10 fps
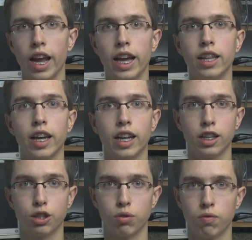and
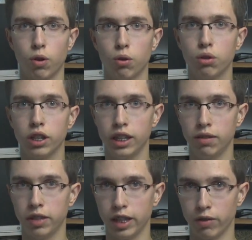electron volt,
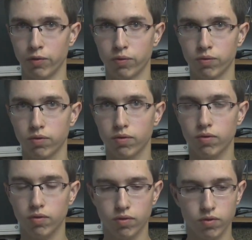EV.
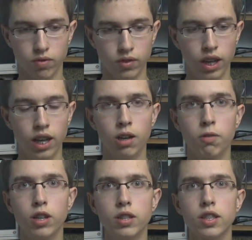
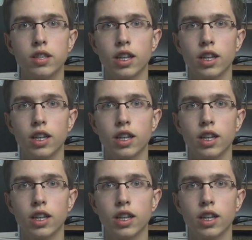First is